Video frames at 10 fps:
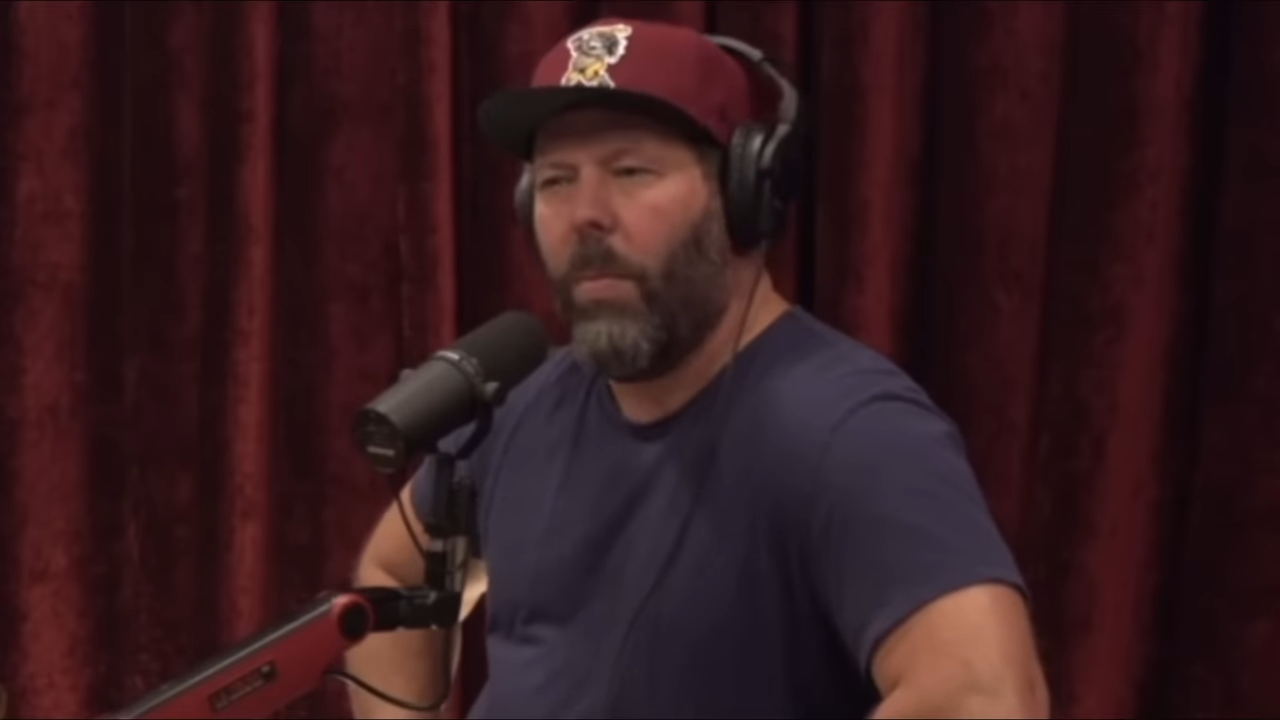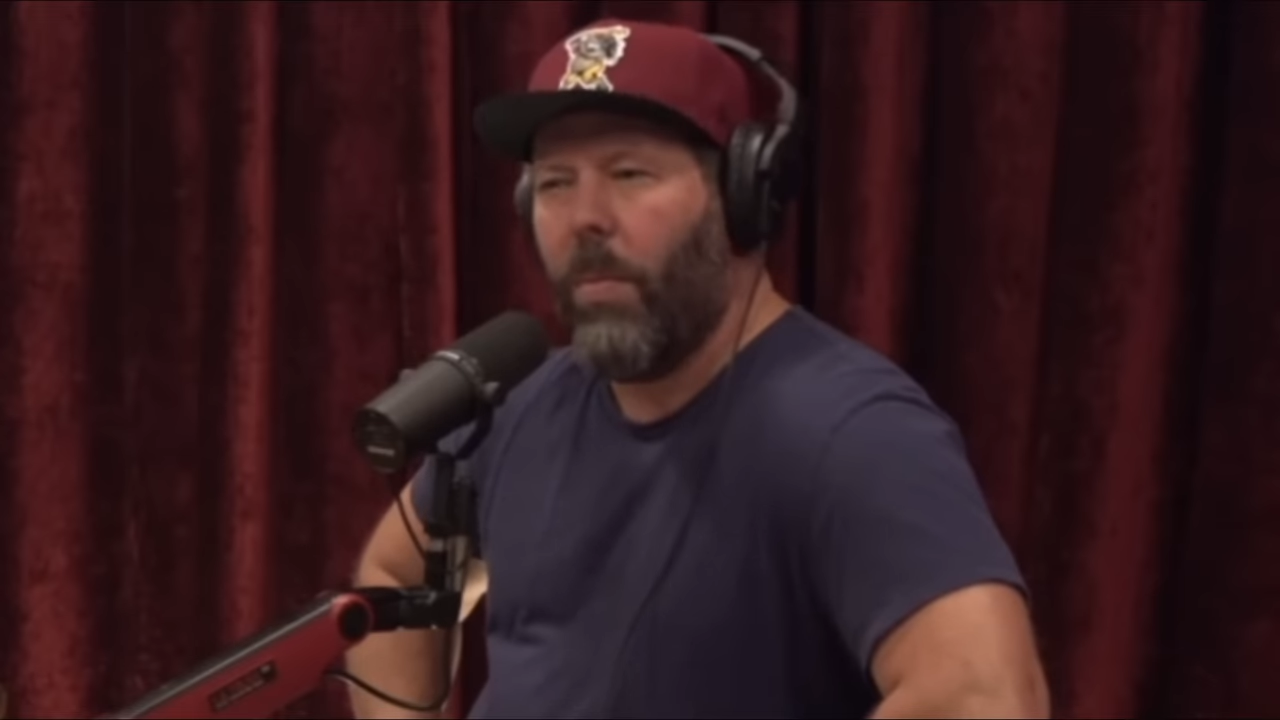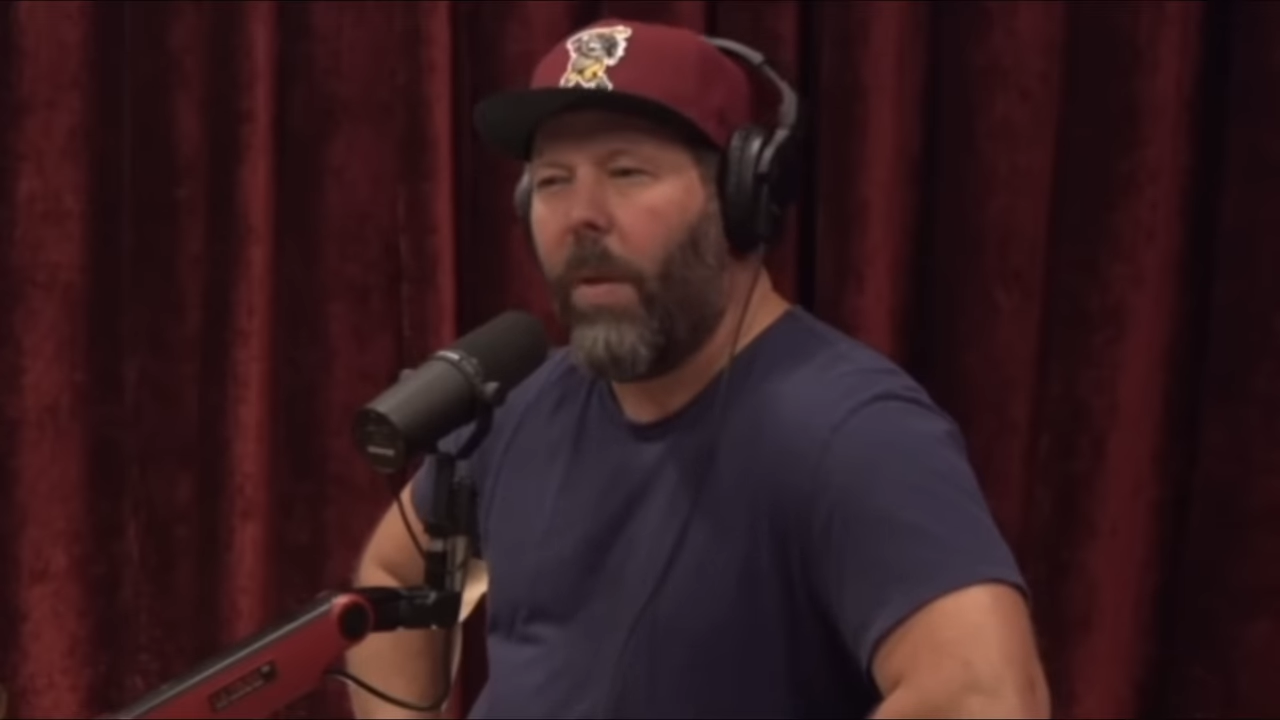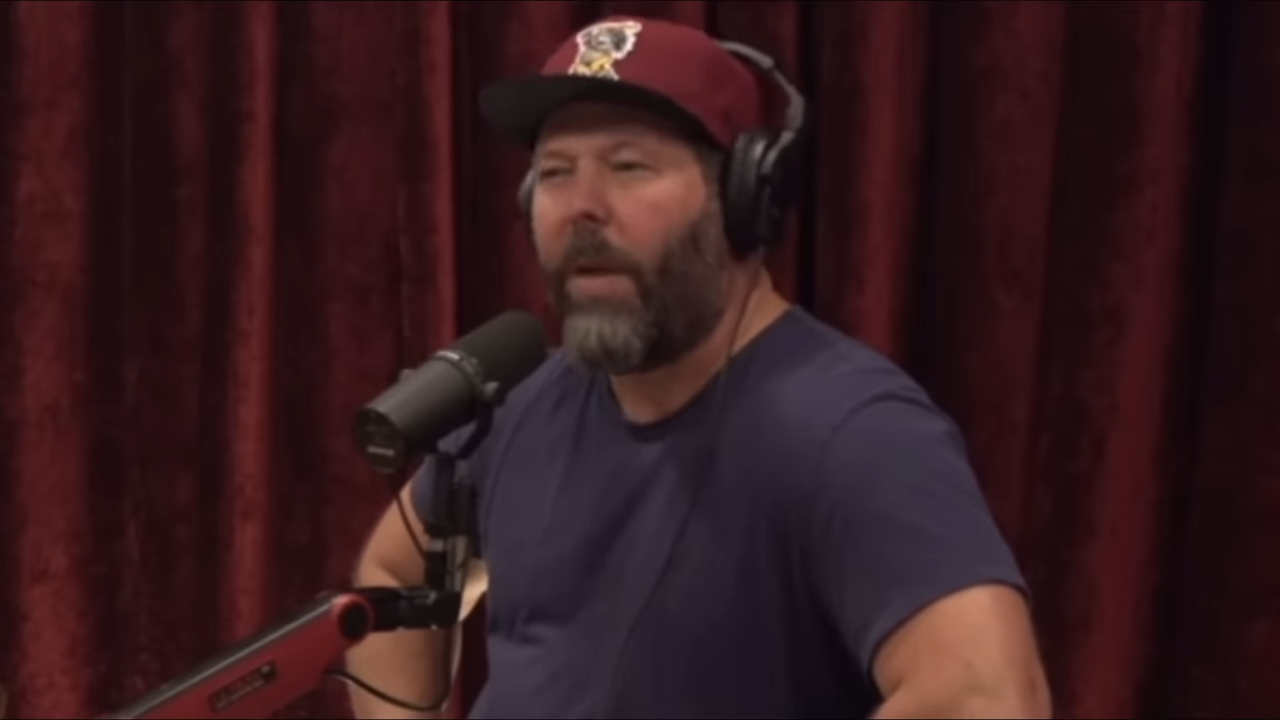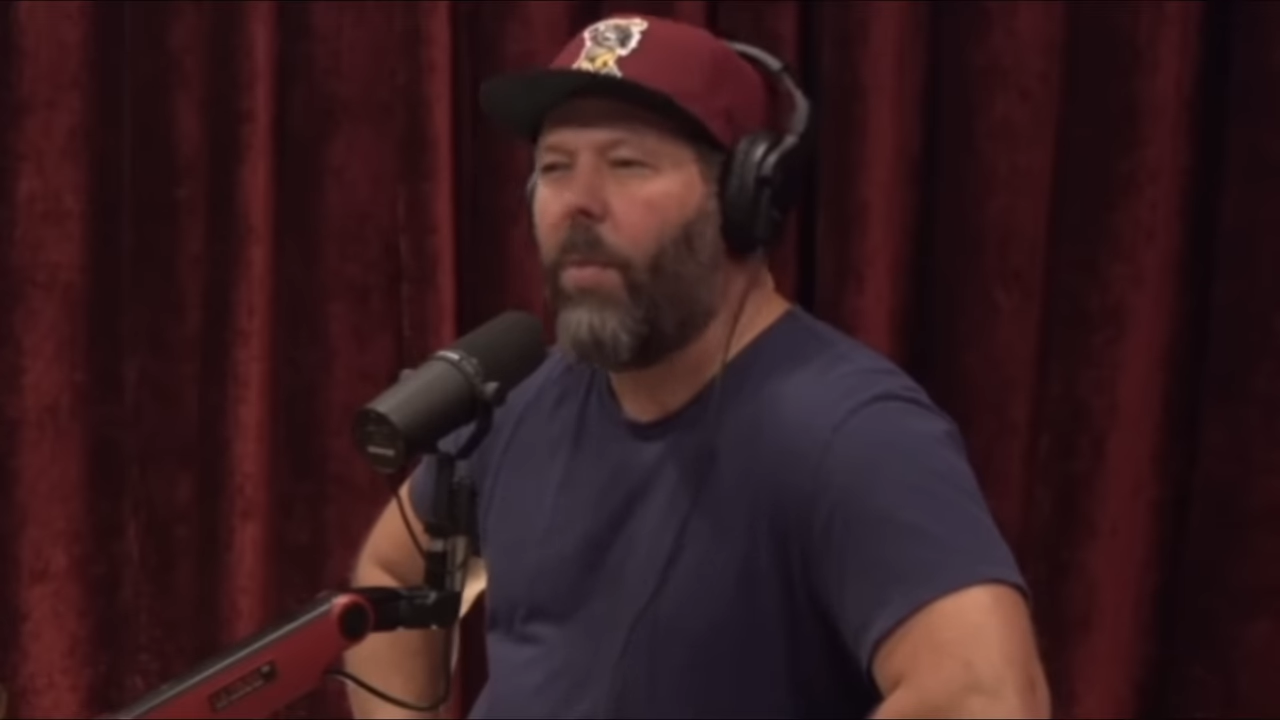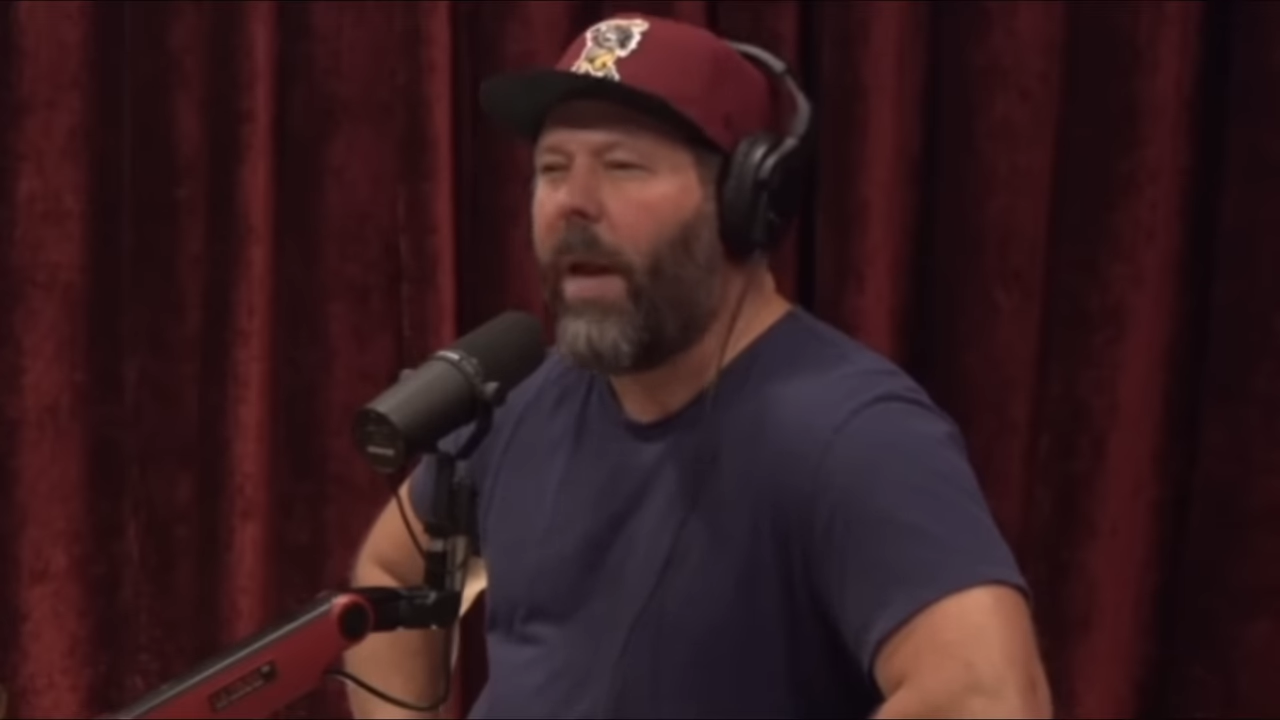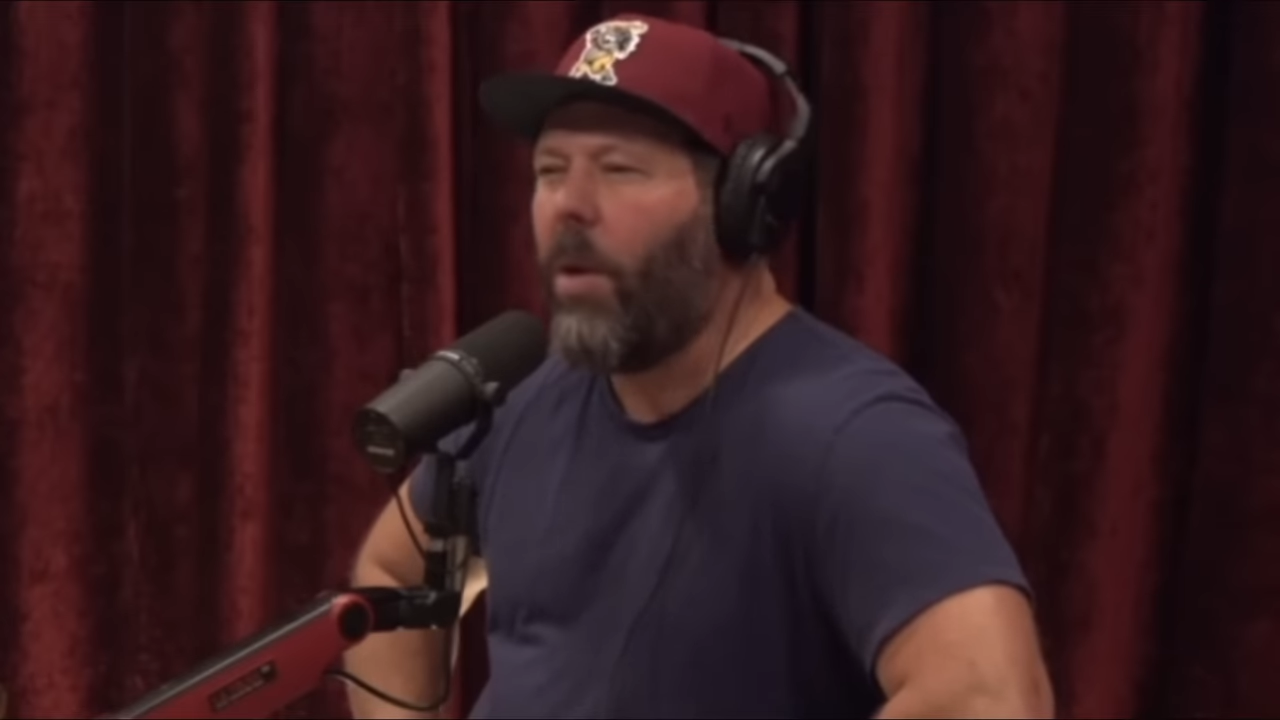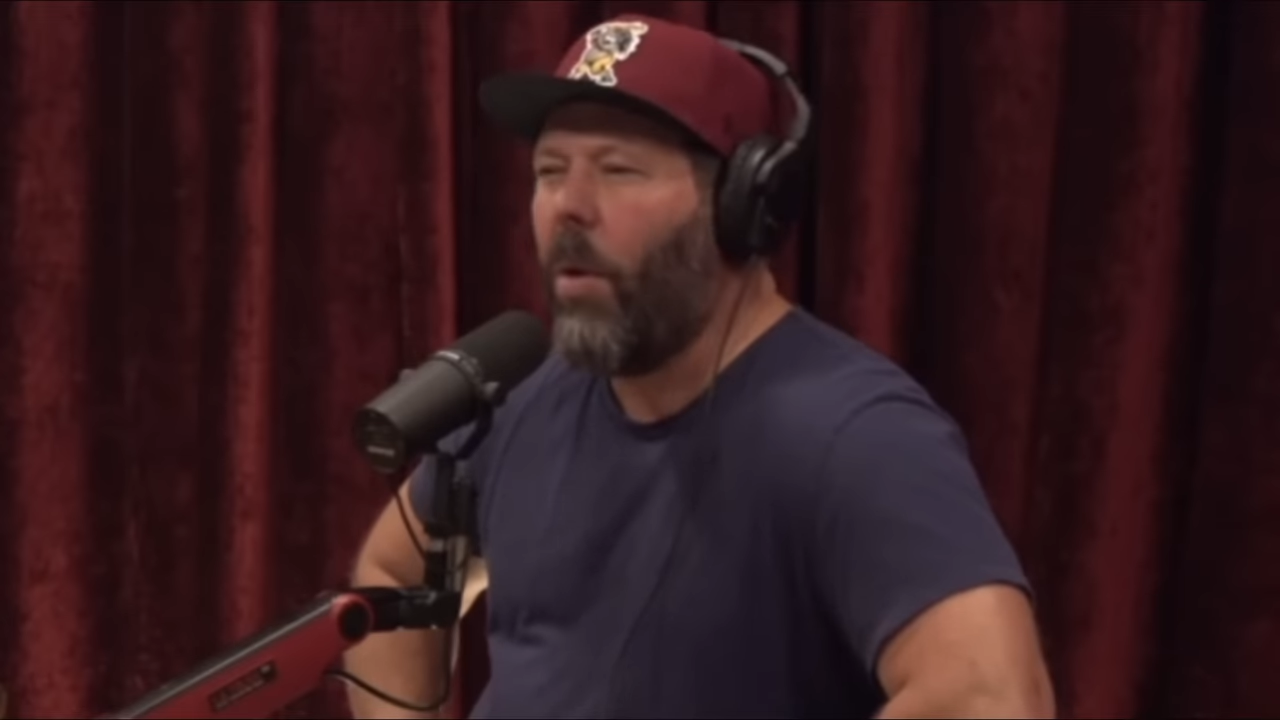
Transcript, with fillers: like like